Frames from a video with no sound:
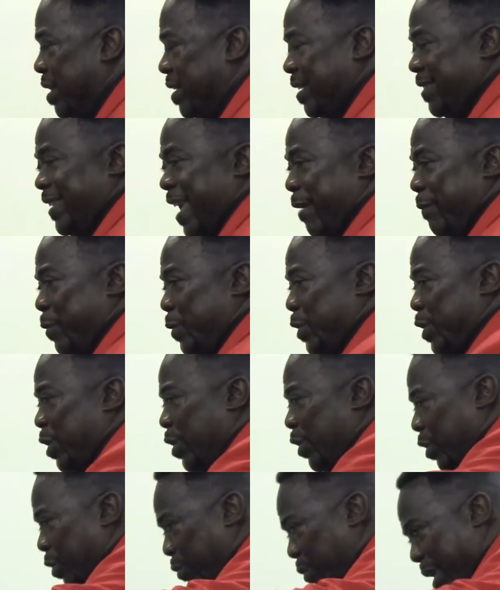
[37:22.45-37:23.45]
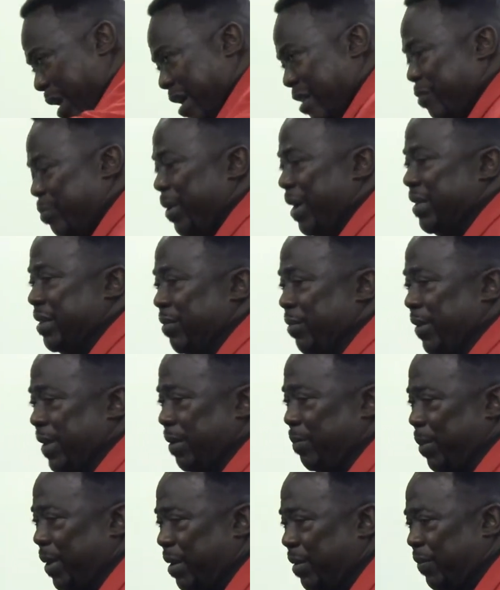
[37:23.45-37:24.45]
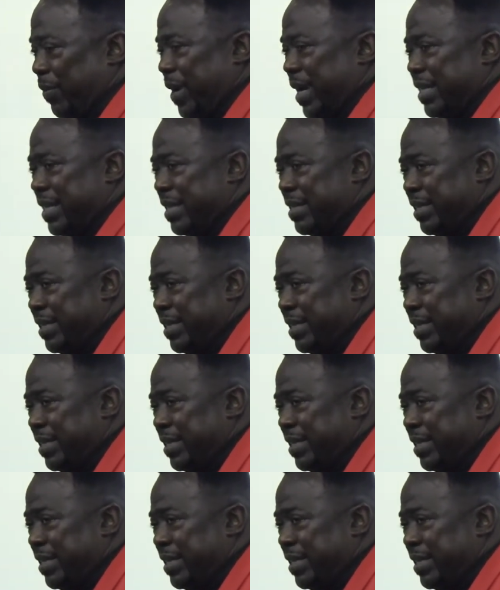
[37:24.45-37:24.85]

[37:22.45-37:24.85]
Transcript: disciples looked around, paraphrasing,